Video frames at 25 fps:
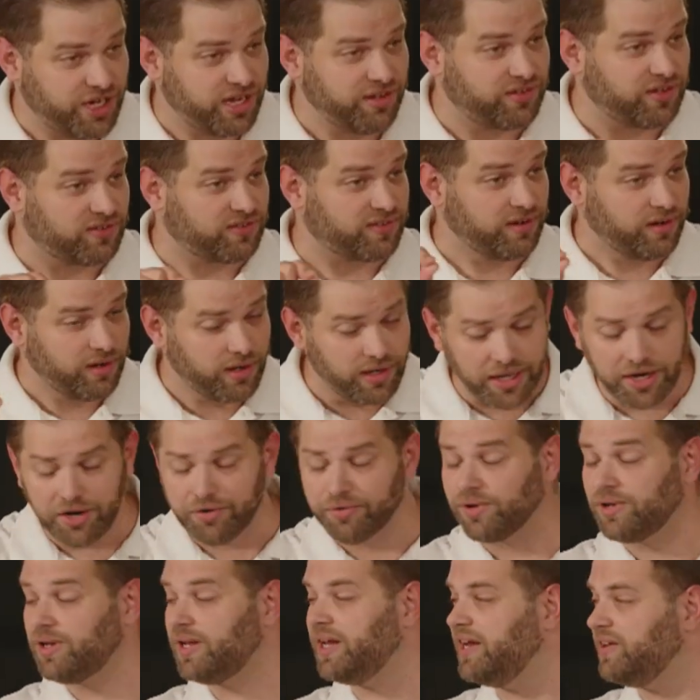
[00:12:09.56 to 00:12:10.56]
Jesus
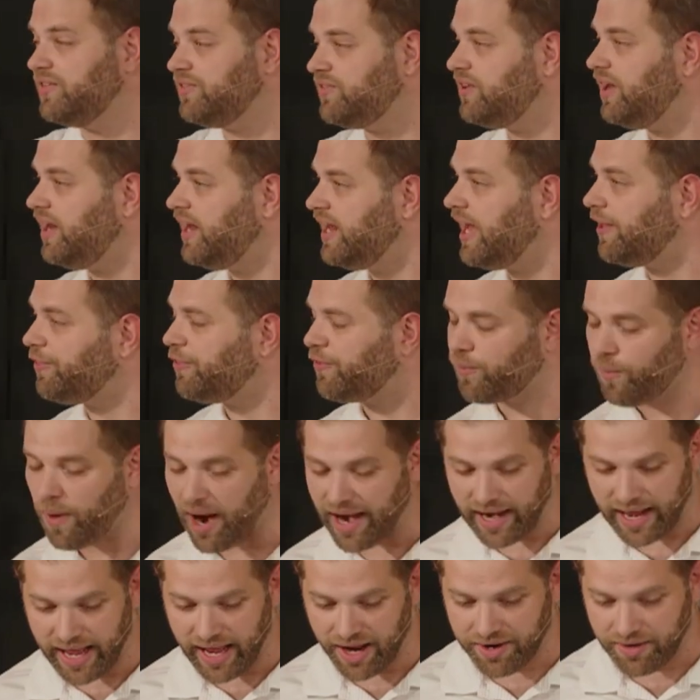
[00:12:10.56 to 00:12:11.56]
literally is sitting at the
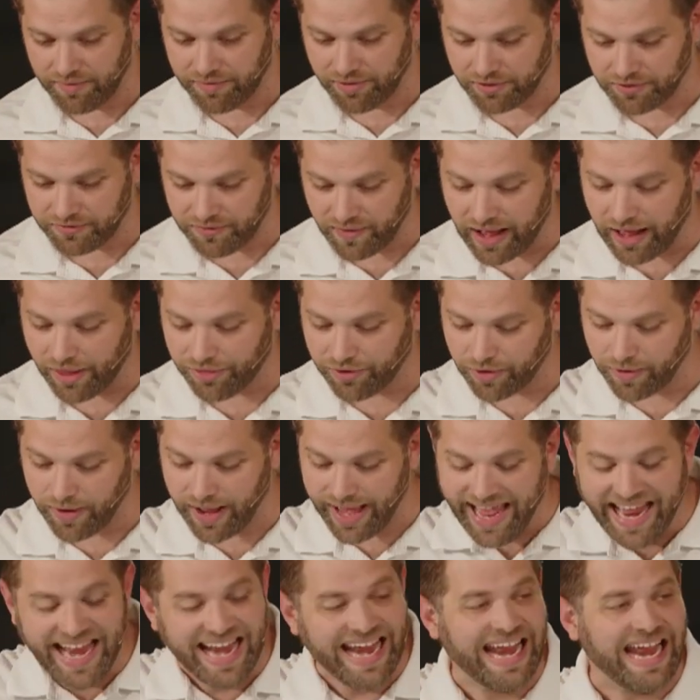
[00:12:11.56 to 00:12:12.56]
right hand of the Father
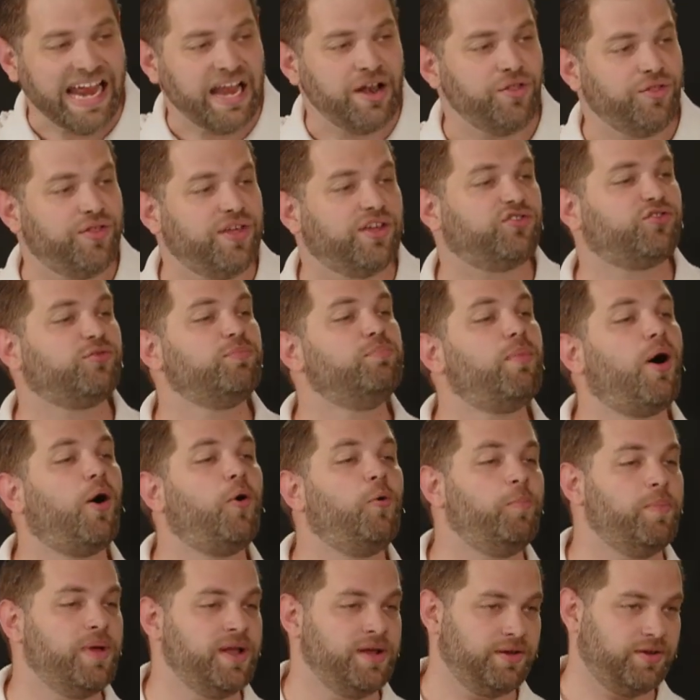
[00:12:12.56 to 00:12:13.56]
in this
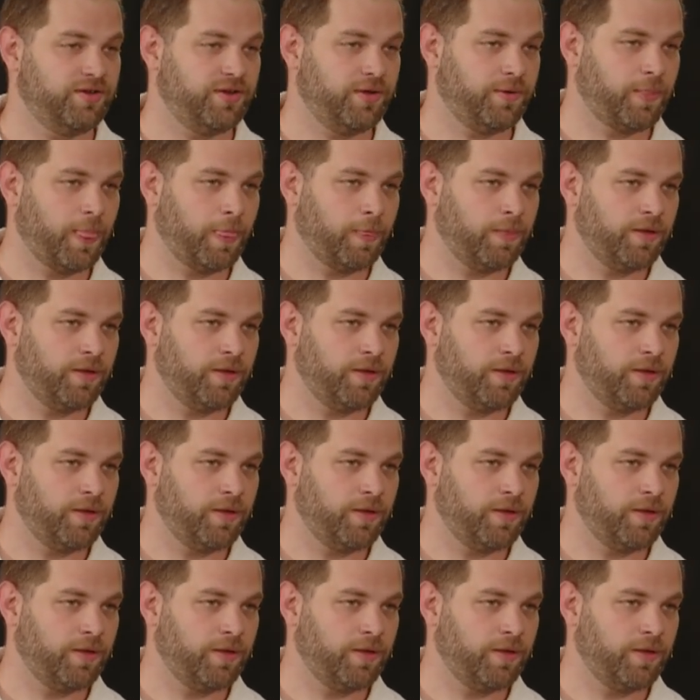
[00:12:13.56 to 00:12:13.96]
moment,